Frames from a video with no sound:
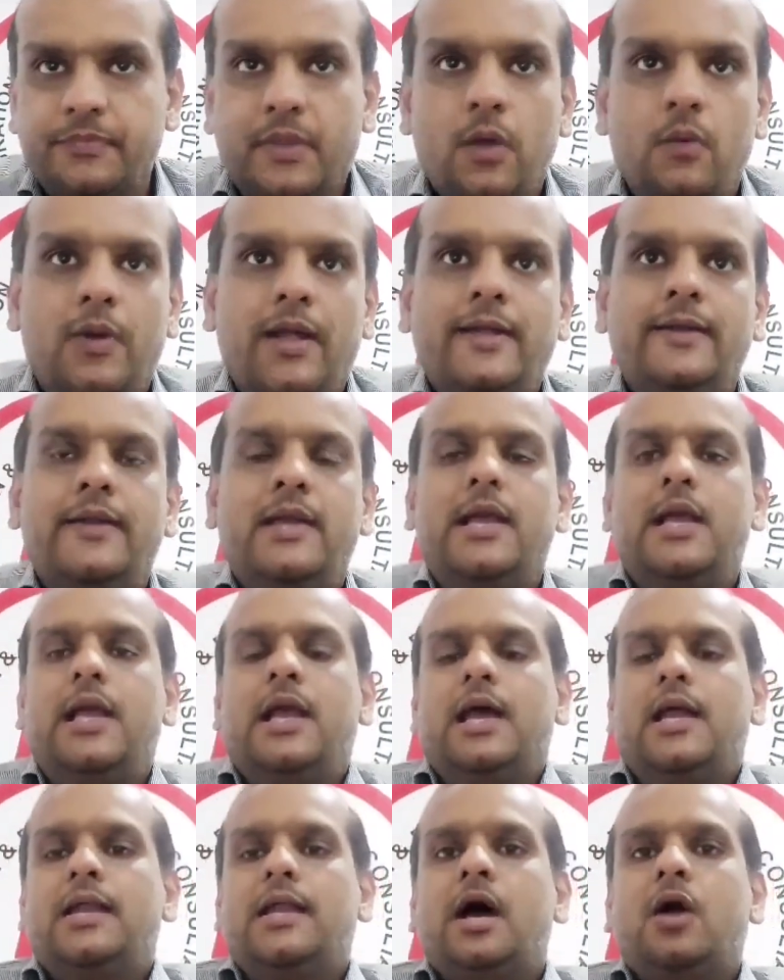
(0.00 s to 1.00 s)
Right
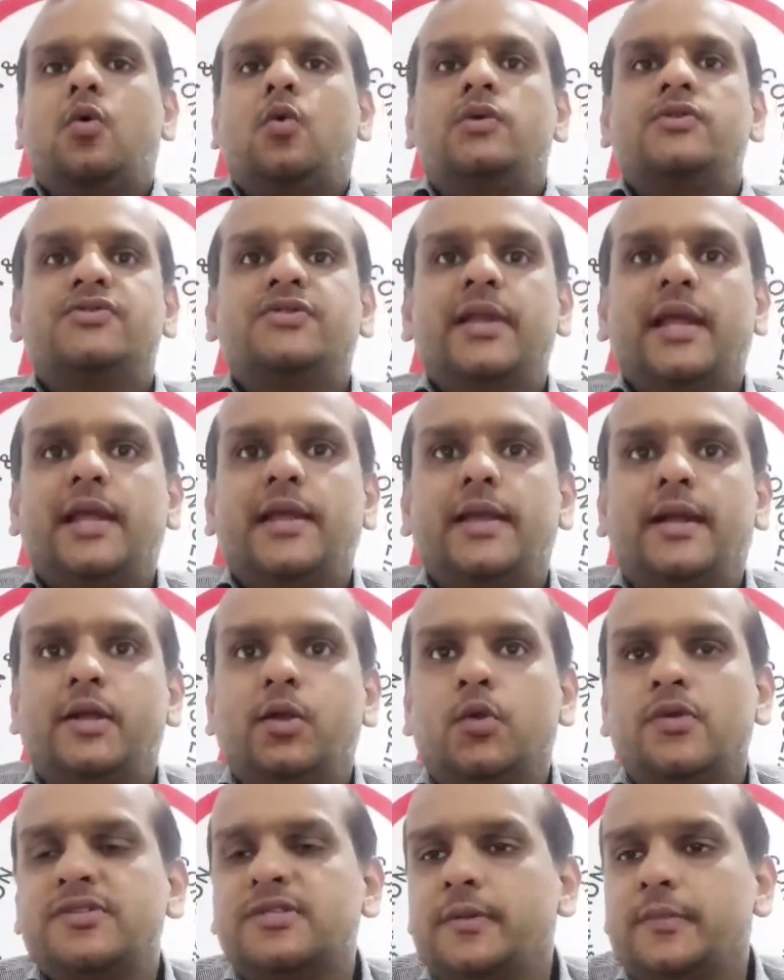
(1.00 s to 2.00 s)
now, Queensland
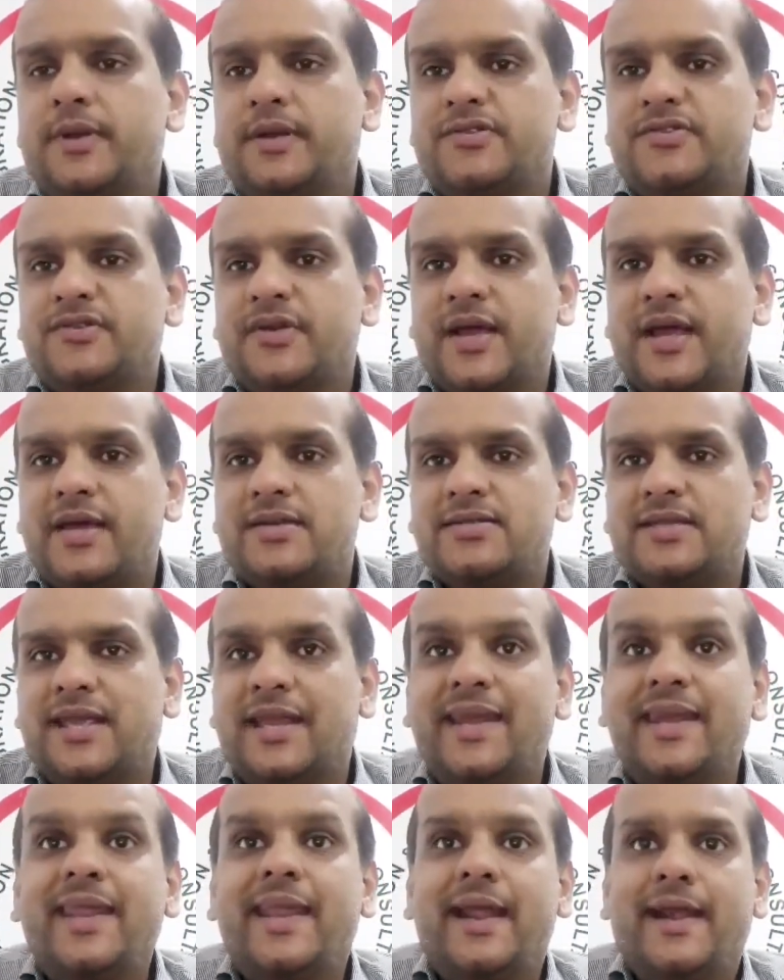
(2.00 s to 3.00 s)
Tourism Minister has
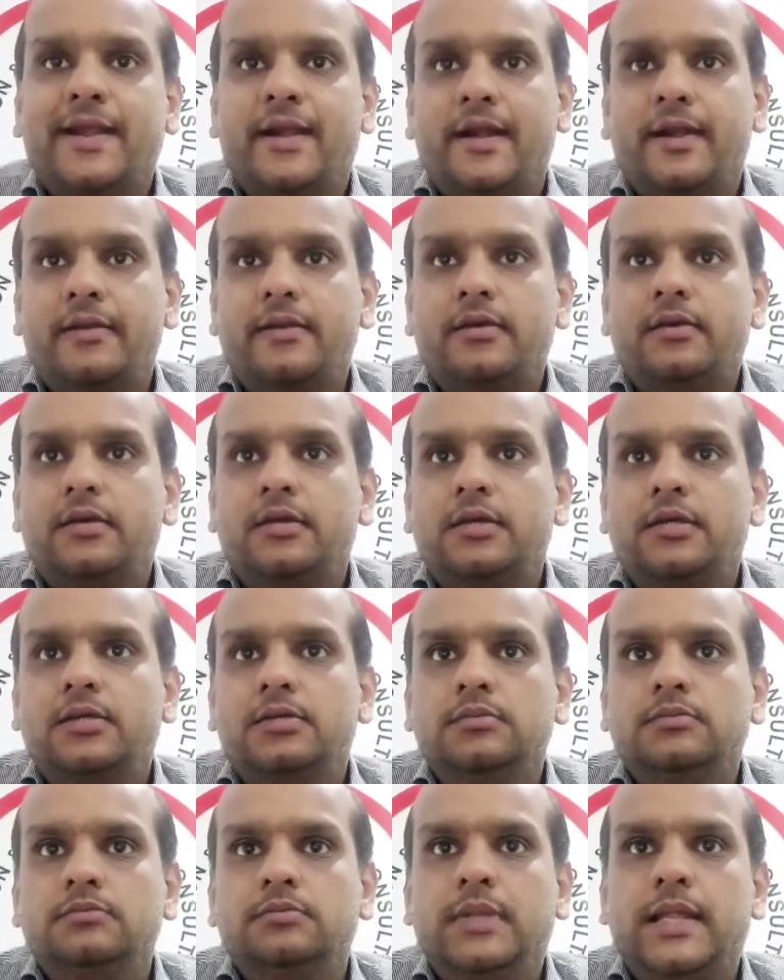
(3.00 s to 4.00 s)
indicated
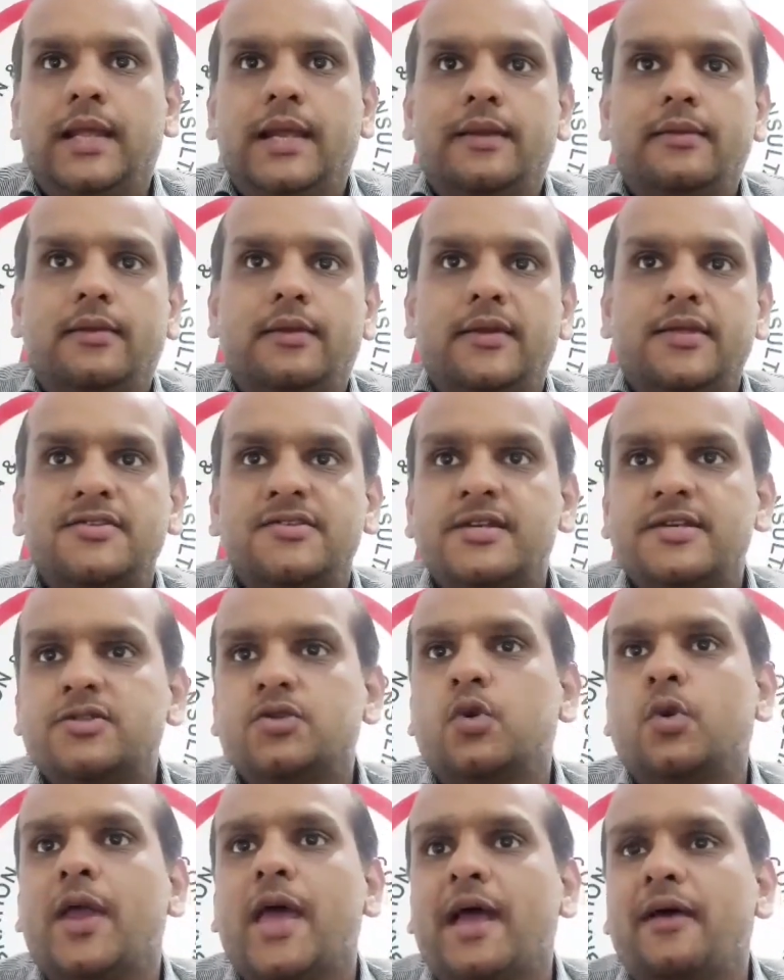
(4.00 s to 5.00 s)
that residents
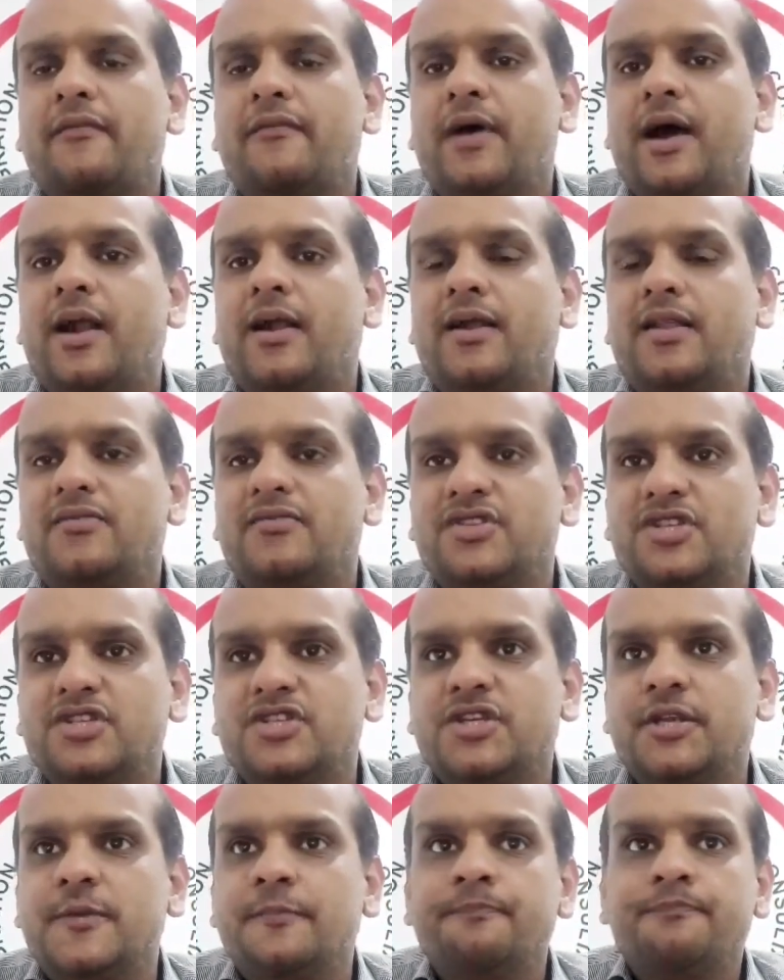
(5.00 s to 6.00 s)
could have a
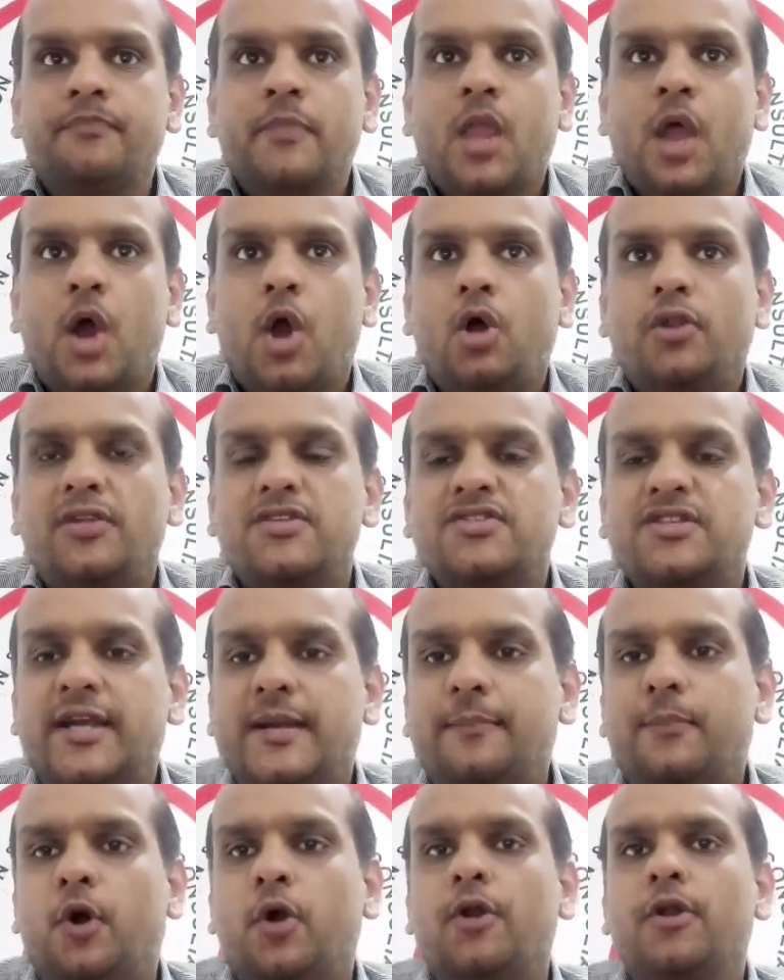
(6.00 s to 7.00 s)
decision on the
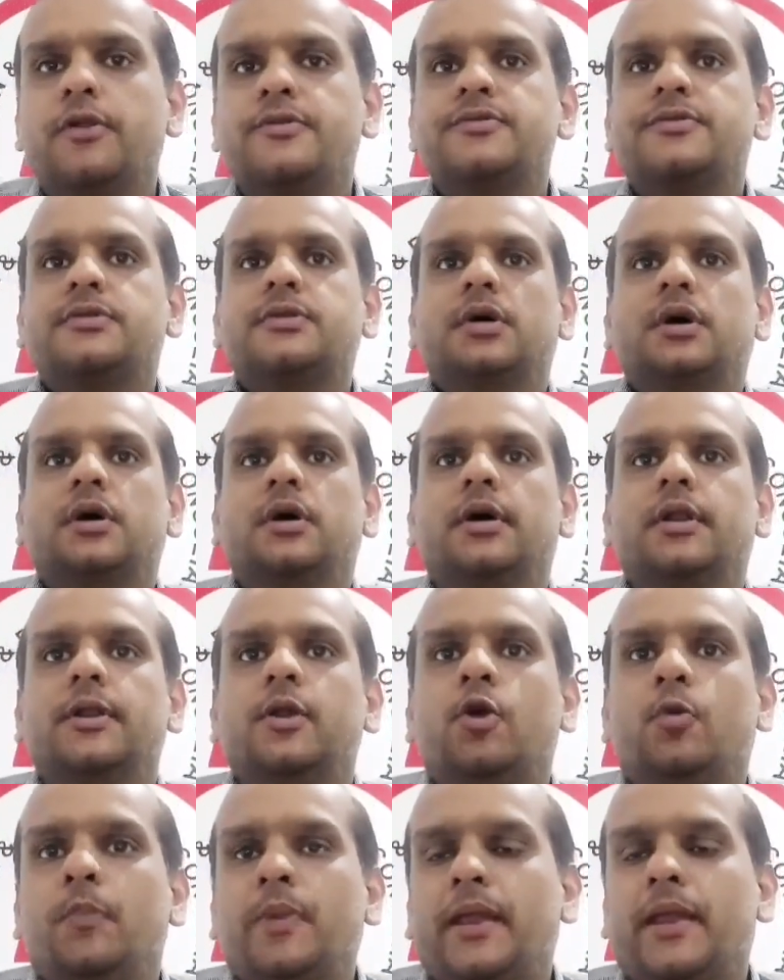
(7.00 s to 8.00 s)
state borders
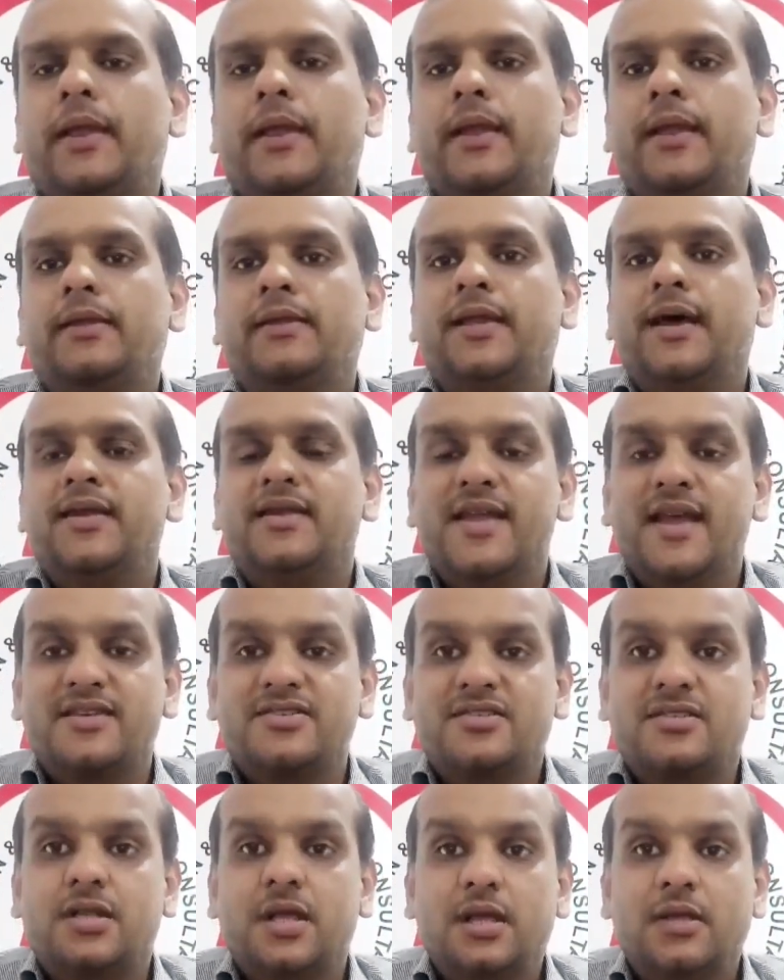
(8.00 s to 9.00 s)
reopening in the
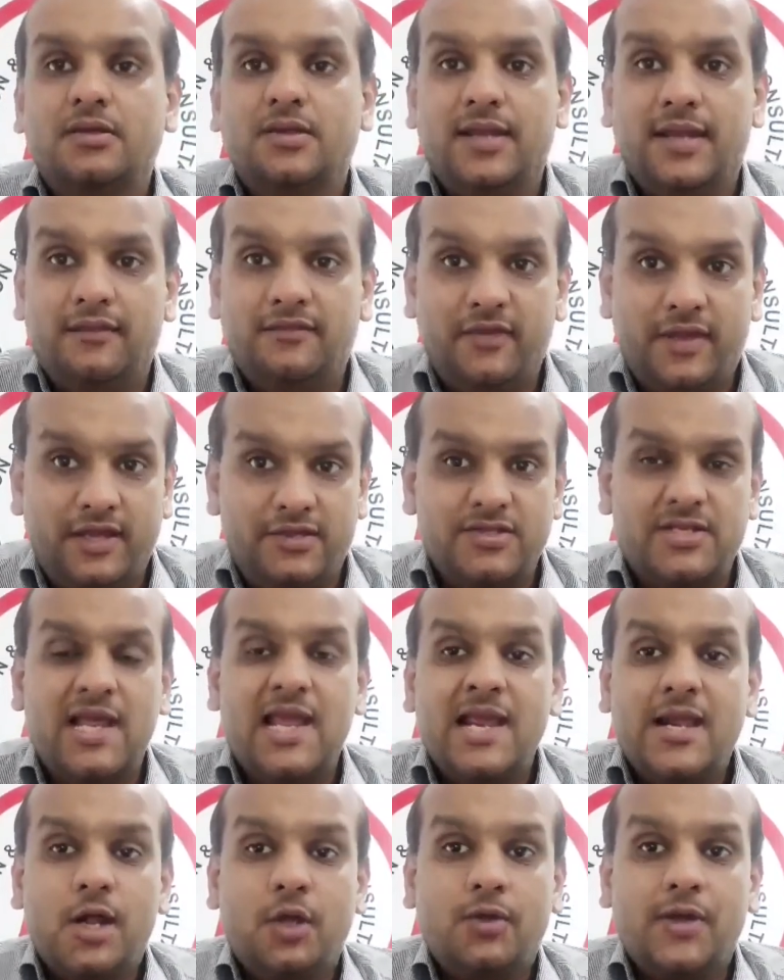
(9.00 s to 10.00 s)
next 3 weeks.
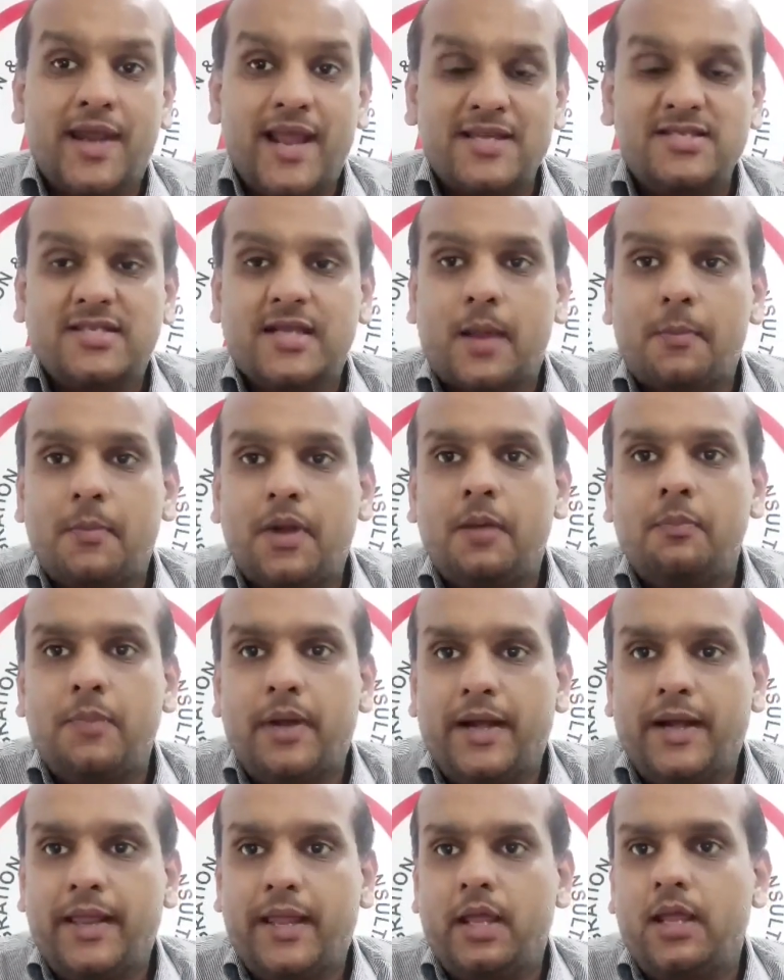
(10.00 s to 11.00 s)
Now the next cabinet
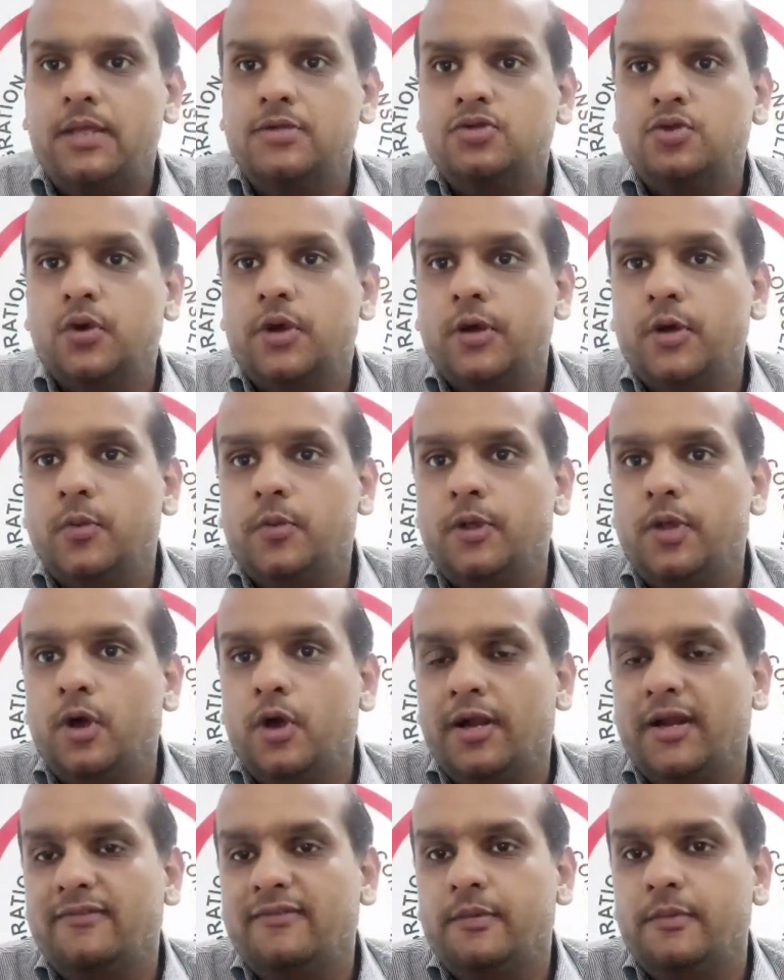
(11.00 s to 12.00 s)
meeting is going to be
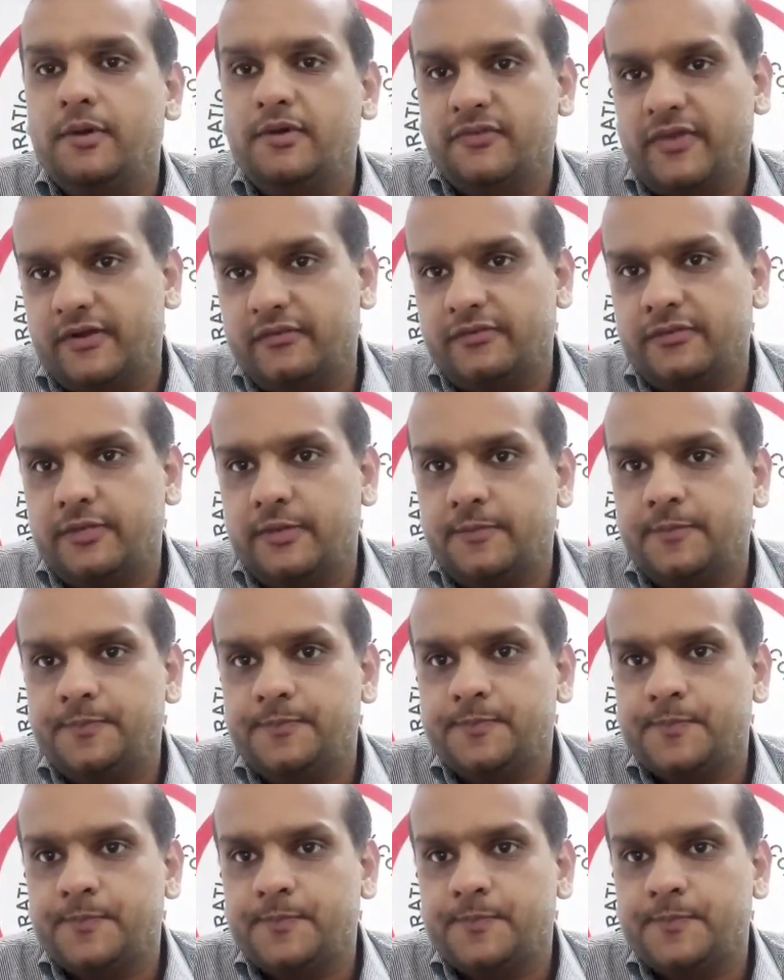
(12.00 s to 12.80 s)
on November 5th.